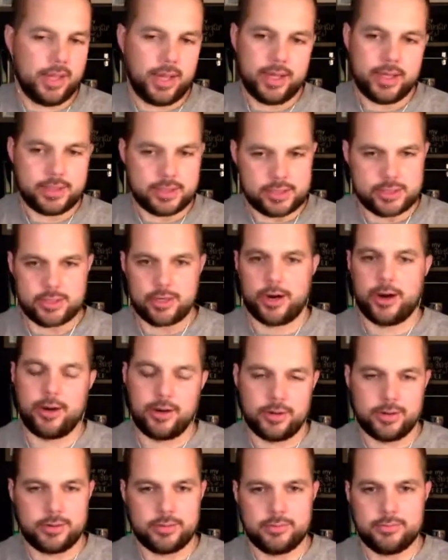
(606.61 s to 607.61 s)
start.
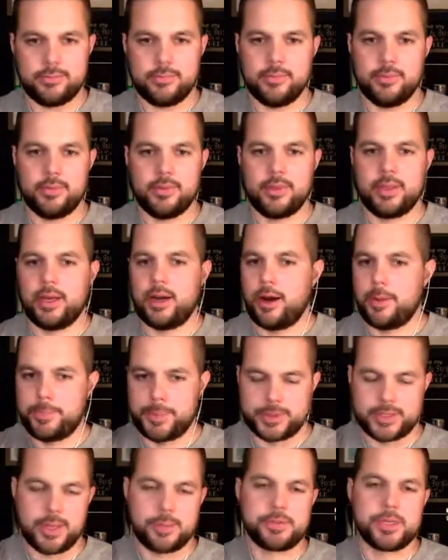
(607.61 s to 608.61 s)
Then our
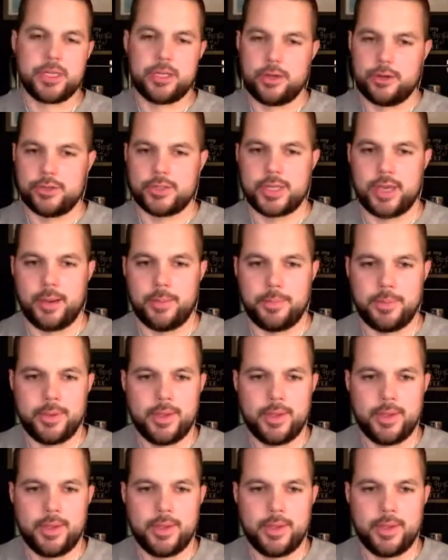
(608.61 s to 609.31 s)
perception goes up.